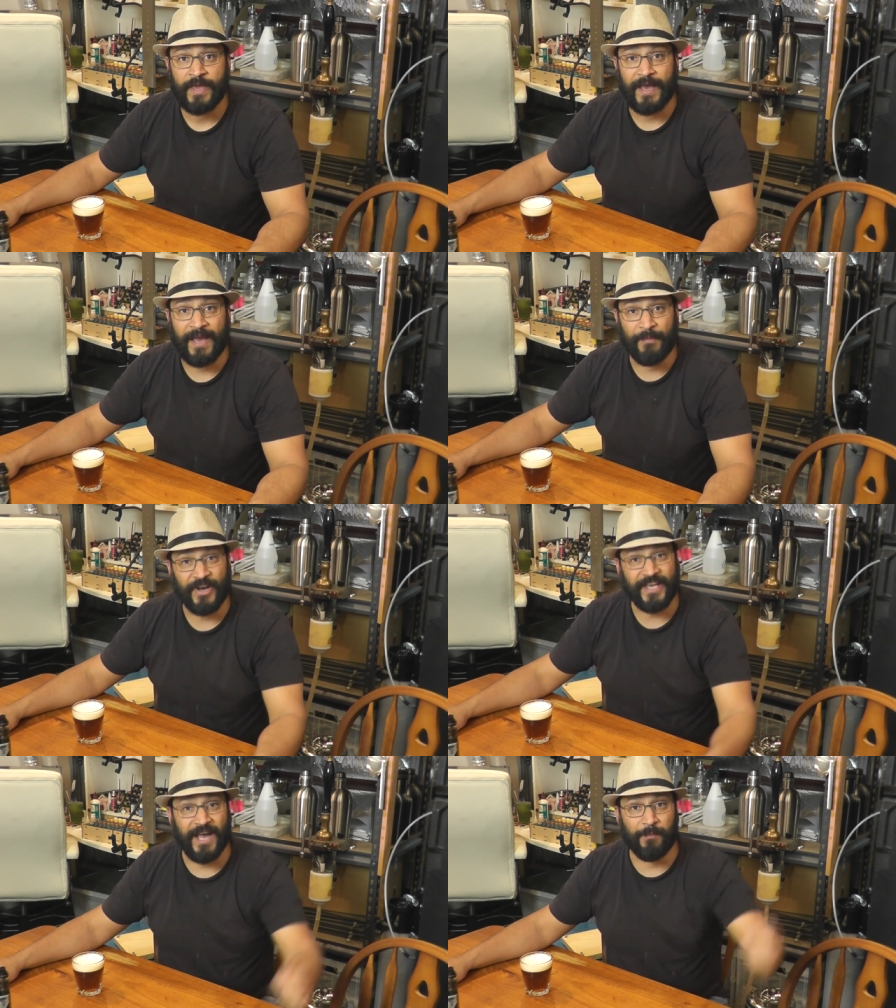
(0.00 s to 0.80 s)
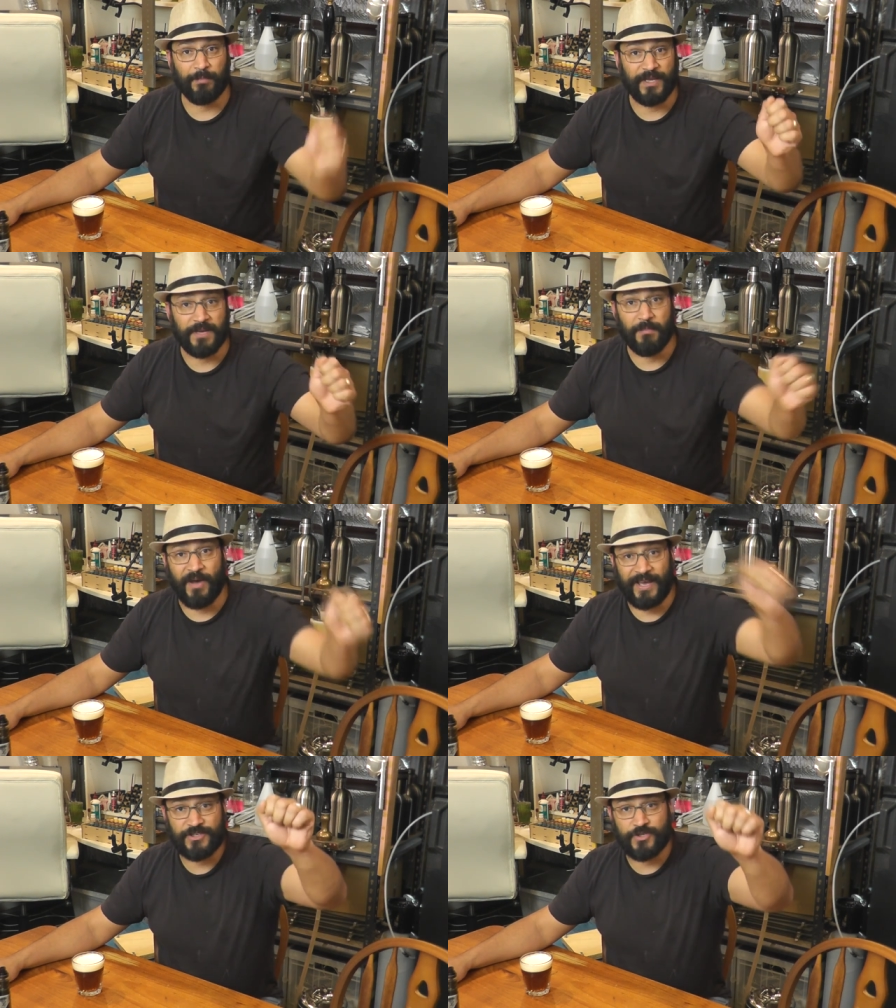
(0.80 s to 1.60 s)
um, and I can't plug a
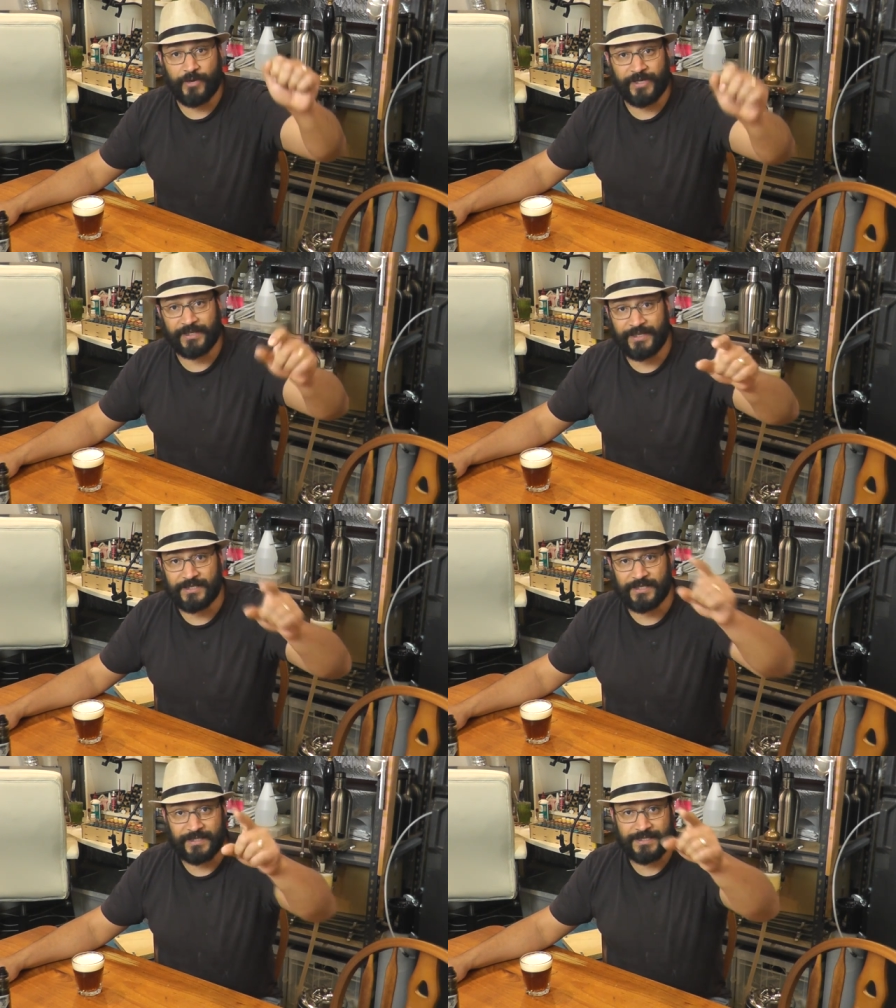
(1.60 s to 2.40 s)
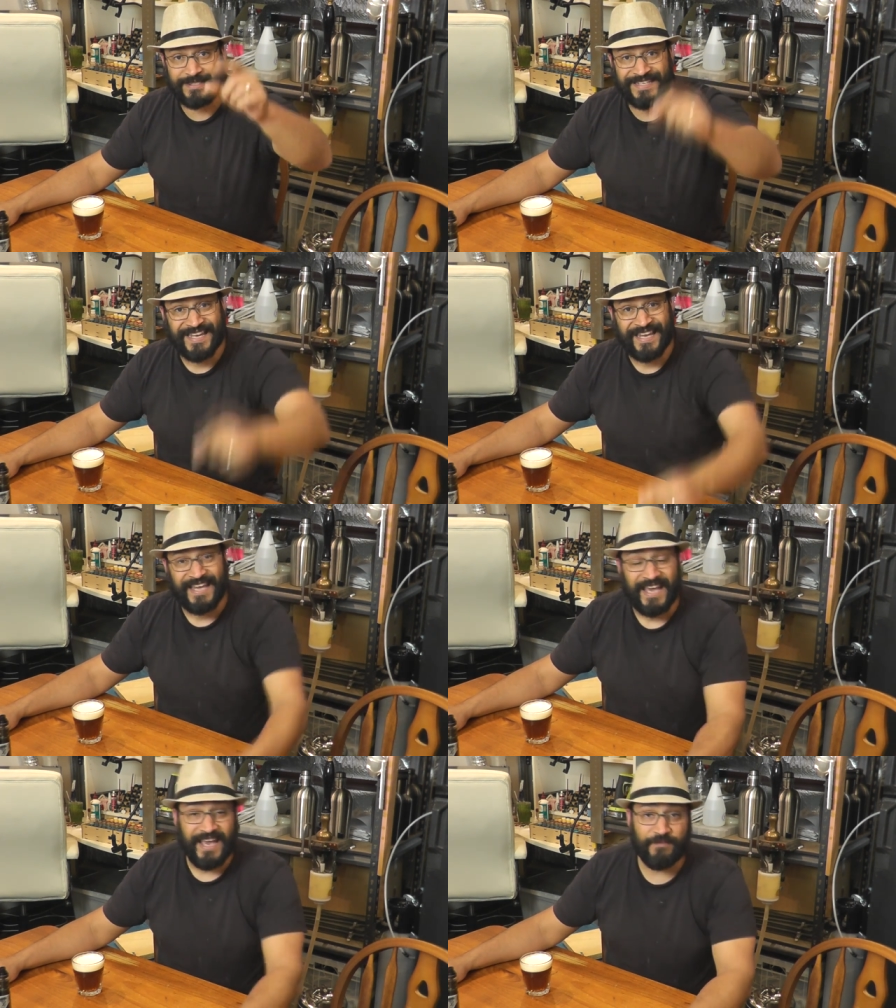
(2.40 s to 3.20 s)
mic directly into this
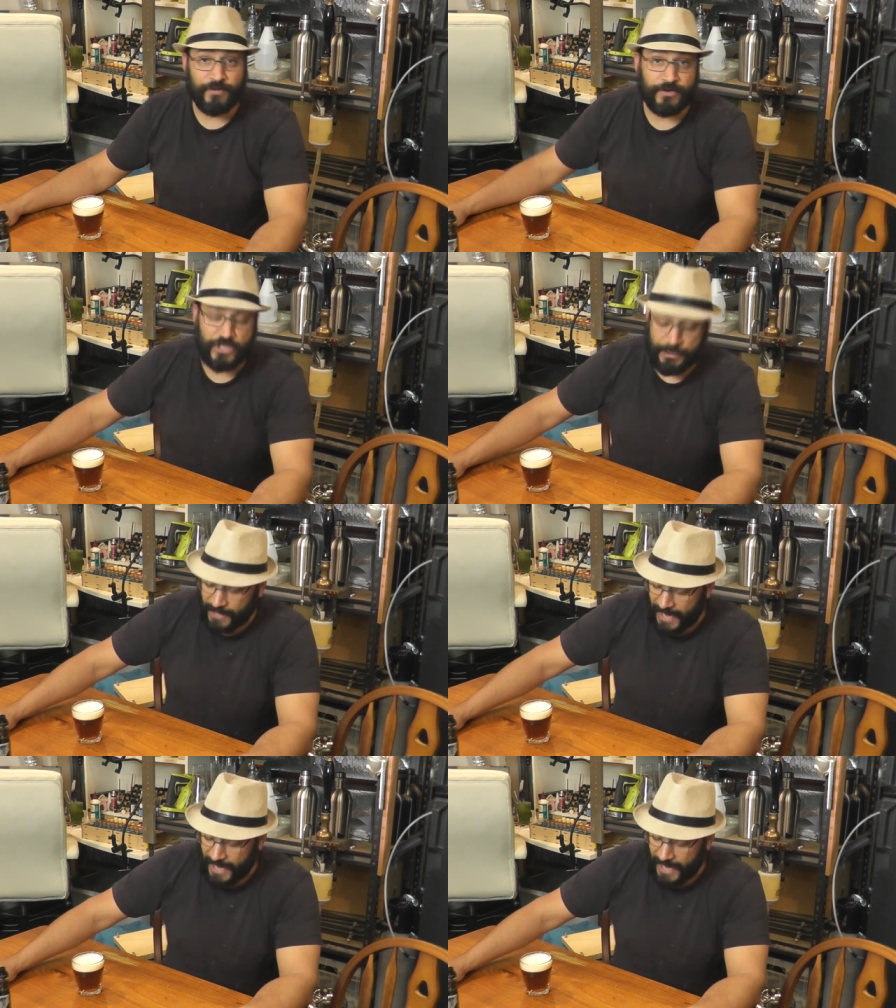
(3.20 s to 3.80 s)
uh, very cheap